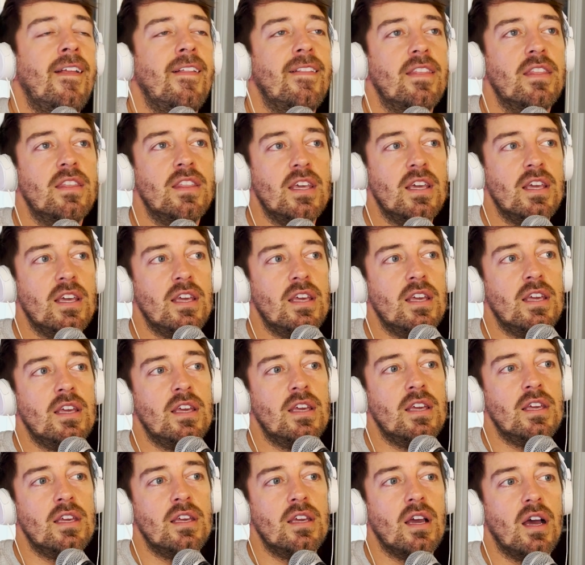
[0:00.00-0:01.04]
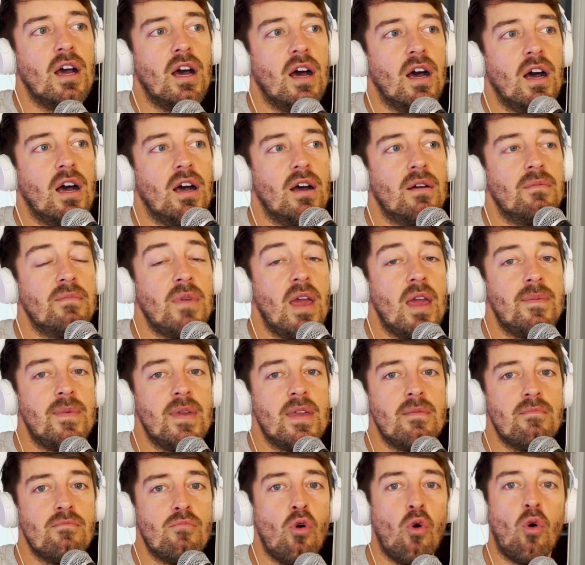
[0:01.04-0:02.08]
the uh,
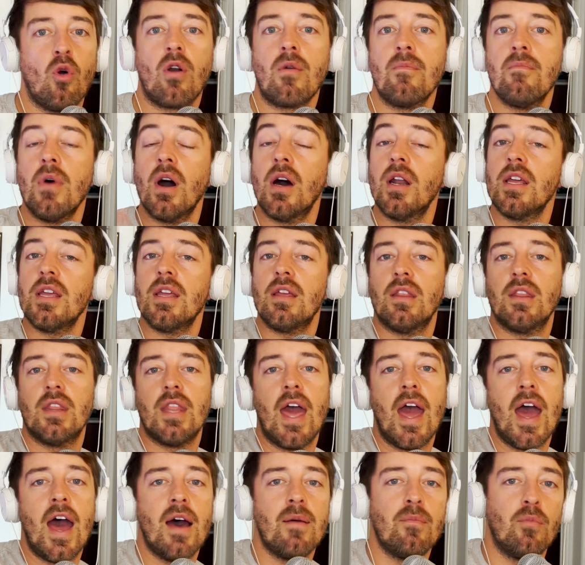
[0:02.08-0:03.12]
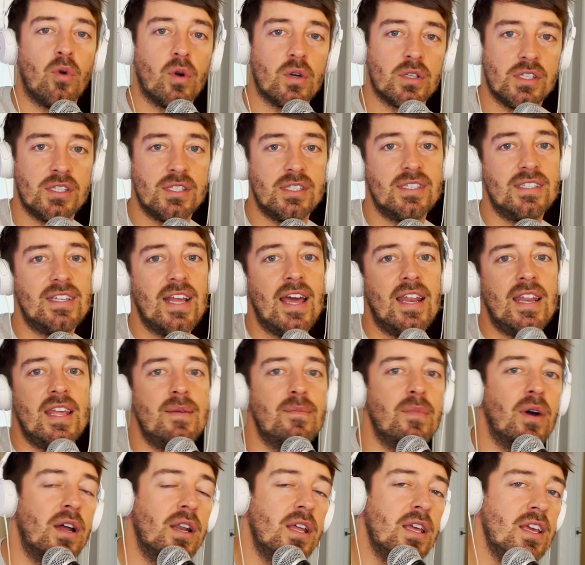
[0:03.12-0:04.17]
maybe more money in that, more steady
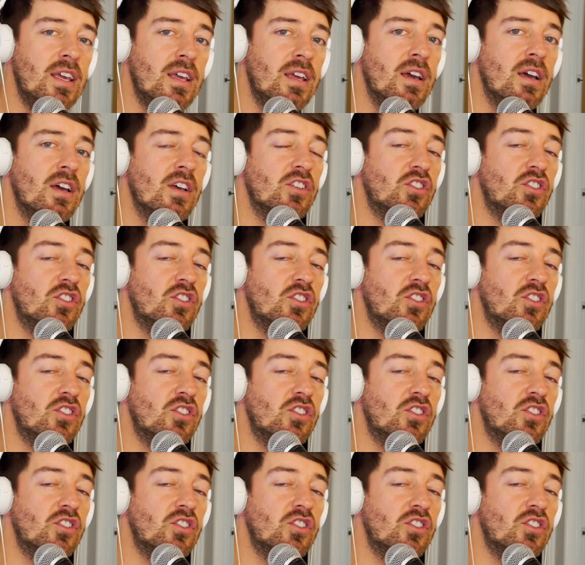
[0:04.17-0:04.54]
money,